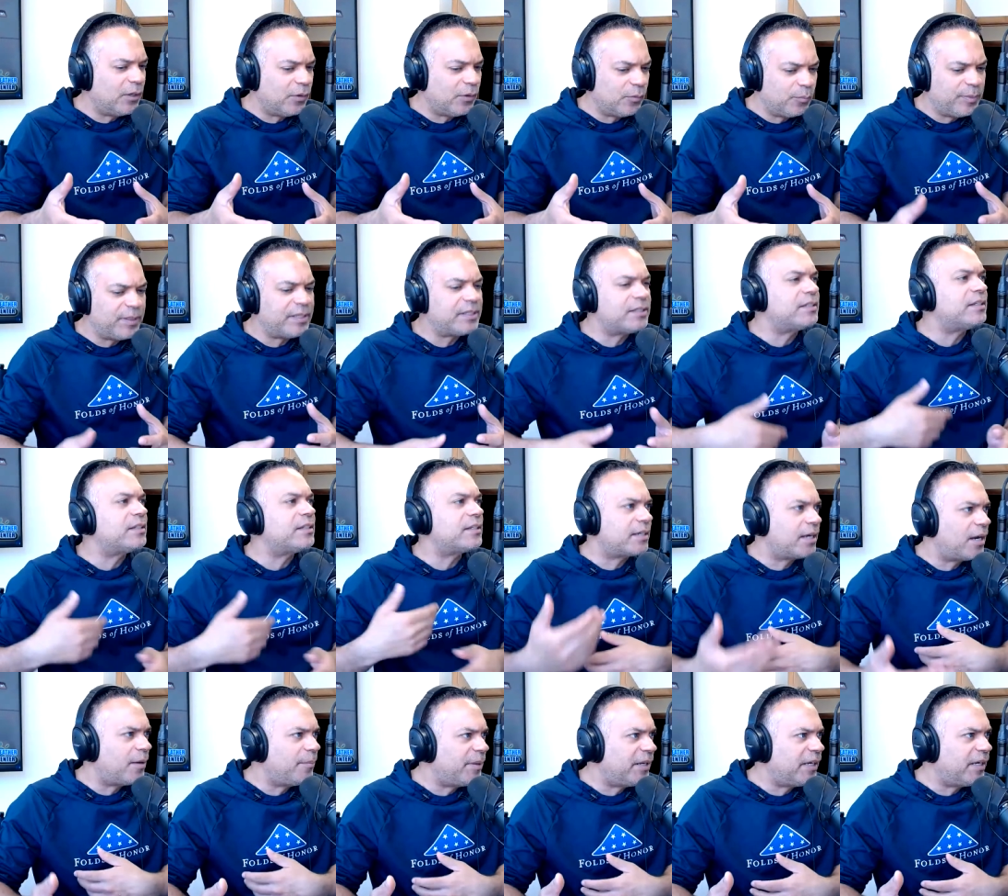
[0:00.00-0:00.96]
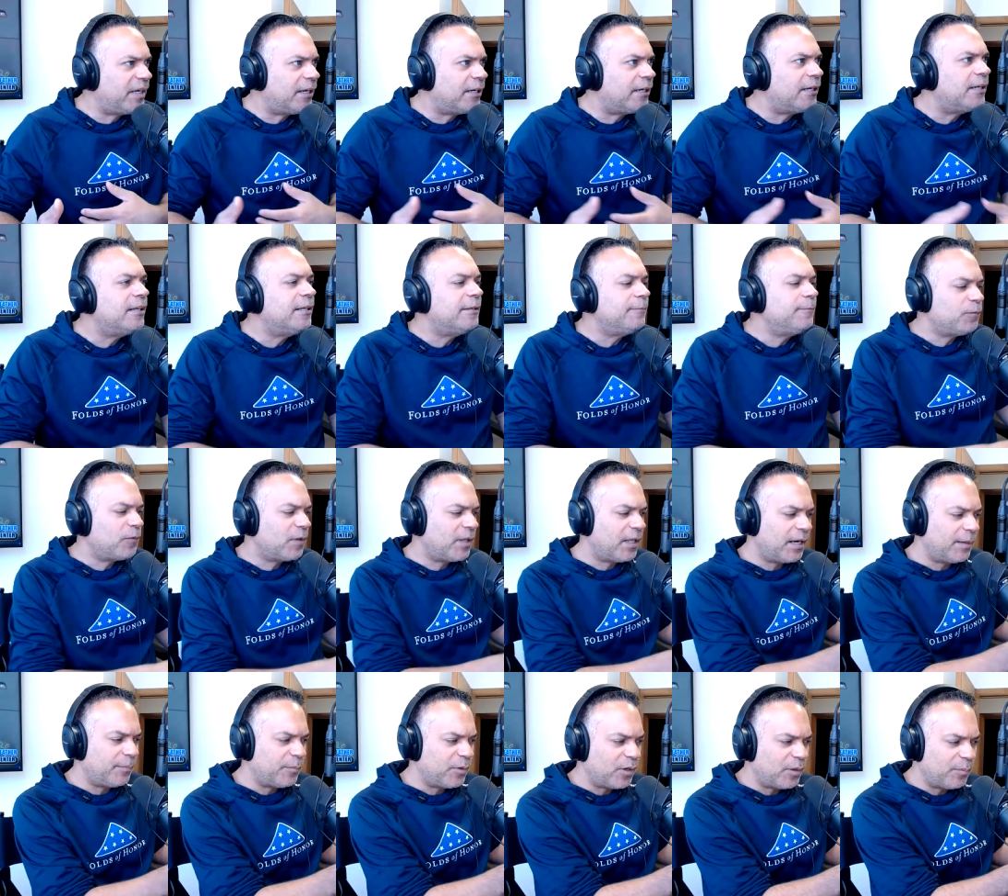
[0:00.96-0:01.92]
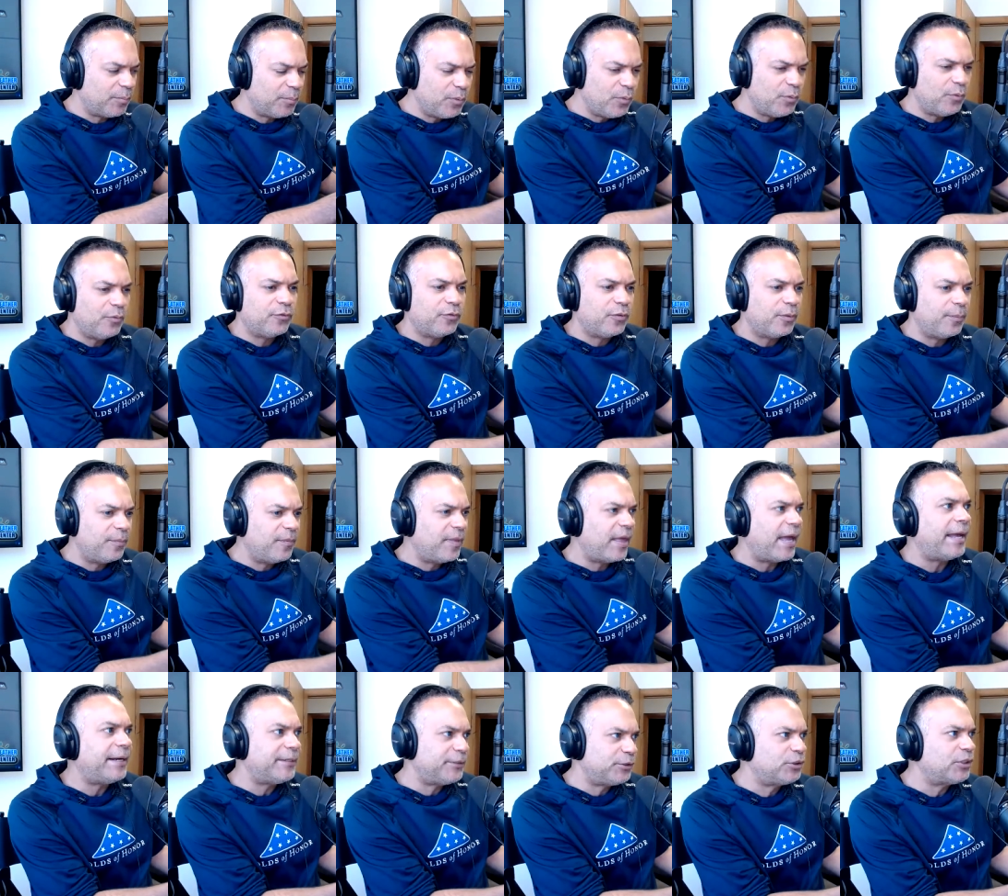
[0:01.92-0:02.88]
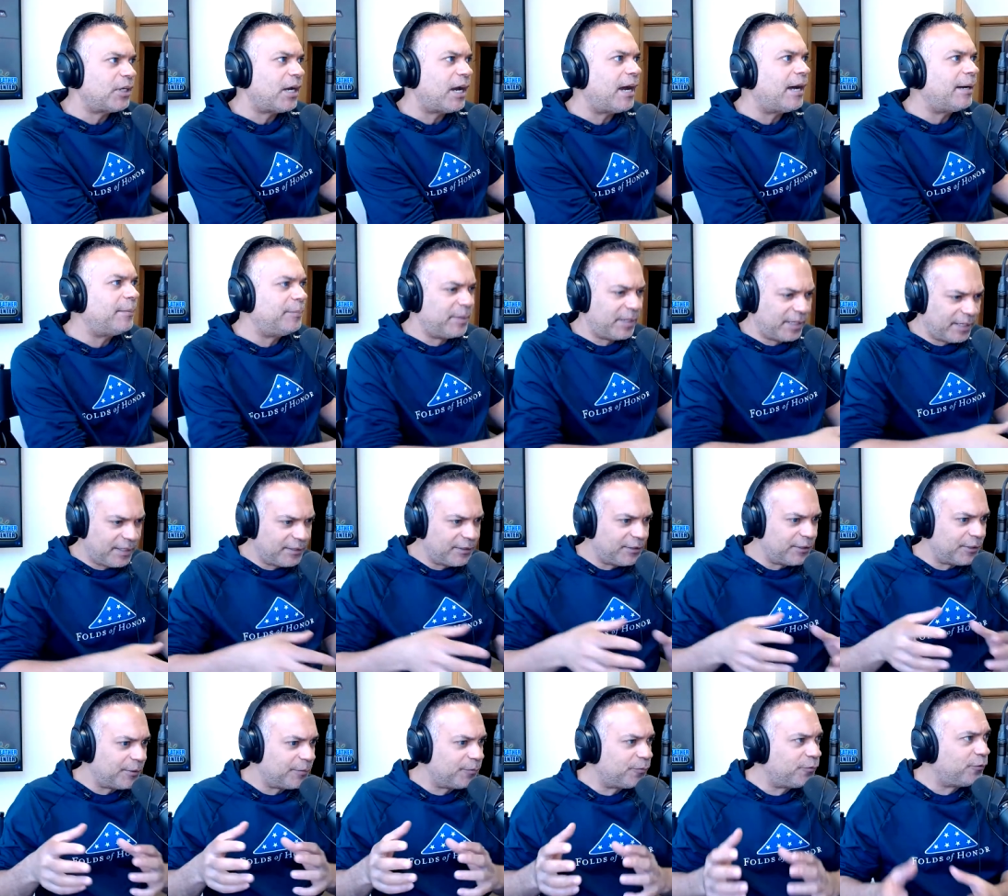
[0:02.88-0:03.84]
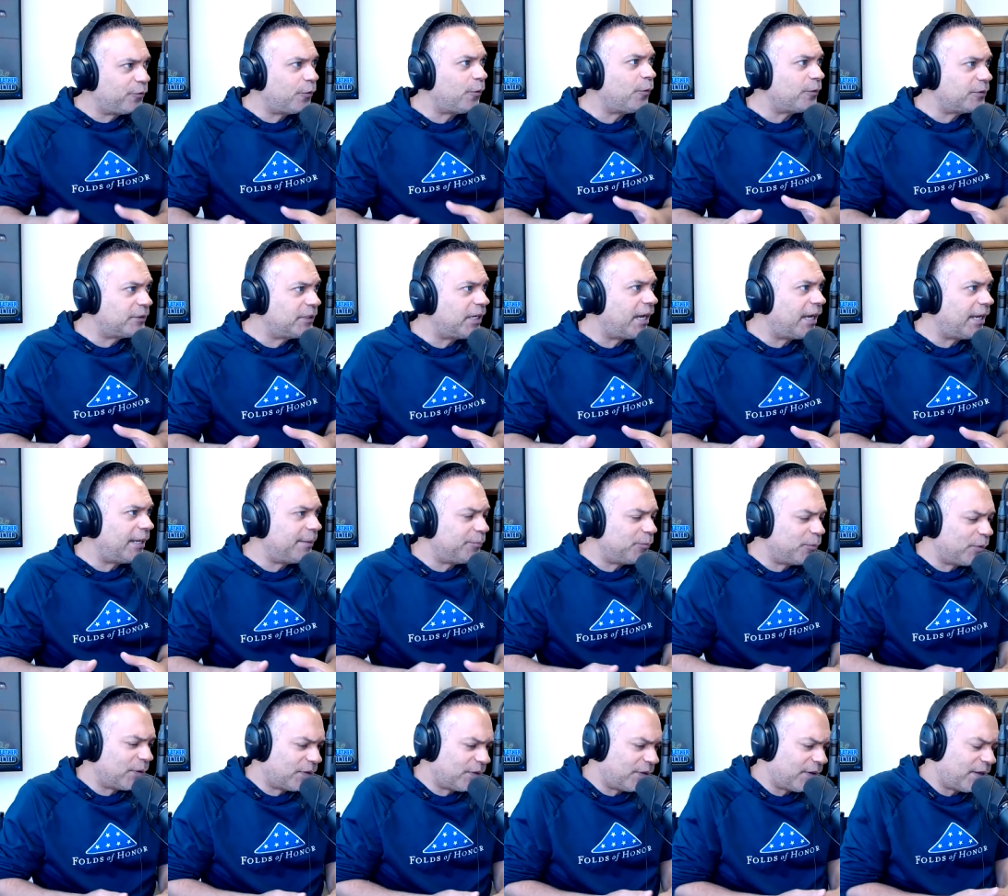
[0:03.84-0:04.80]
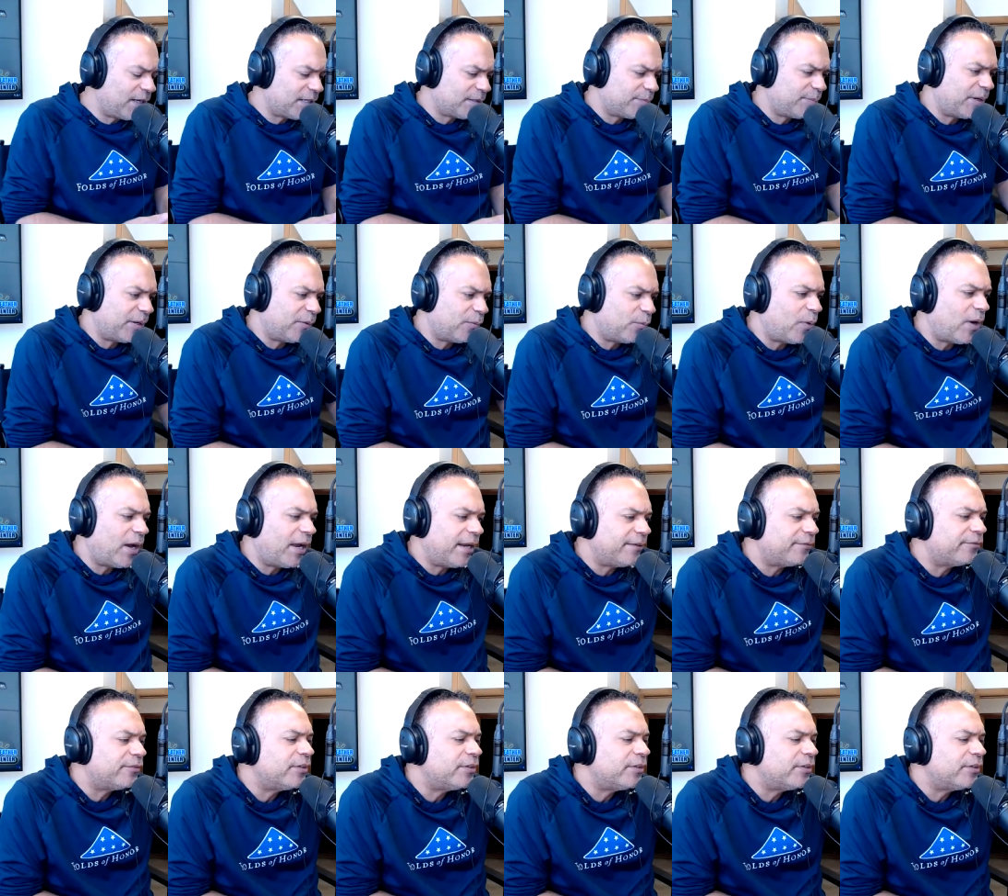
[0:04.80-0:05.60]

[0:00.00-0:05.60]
business coming in that I'm going to move from that job into full time with the husband and wife.